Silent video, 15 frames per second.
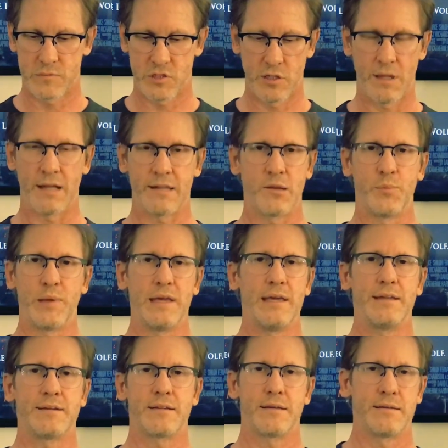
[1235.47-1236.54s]
like the
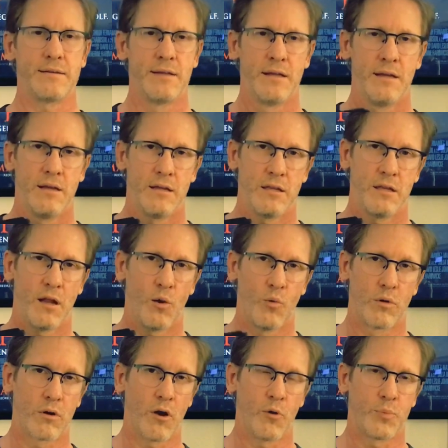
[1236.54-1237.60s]
beach, and
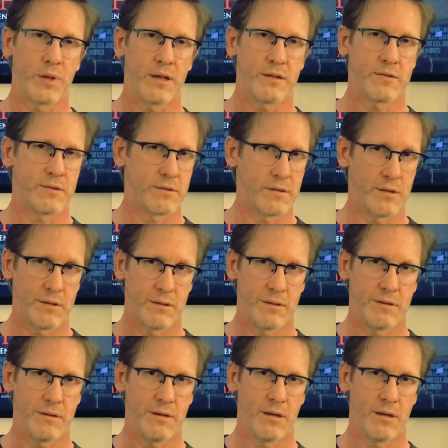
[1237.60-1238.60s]
we'll go places and